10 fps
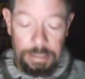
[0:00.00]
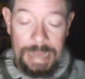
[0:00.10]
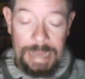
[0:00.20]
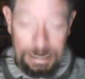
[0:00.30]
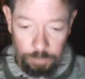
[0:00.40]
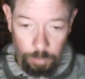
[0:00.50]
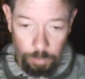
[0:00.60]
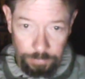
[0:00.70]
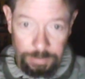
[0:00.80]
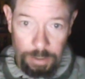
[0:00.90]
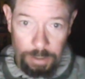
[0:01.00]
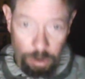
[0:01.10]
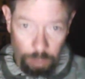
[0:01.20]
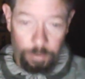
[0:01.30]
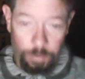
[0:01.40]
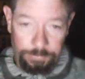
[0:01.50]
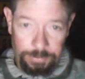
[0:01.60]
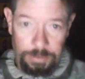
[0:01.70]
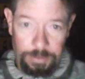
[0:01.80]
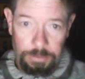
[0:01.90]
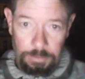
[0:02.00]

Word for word: an actual whiskey. They are whiskey.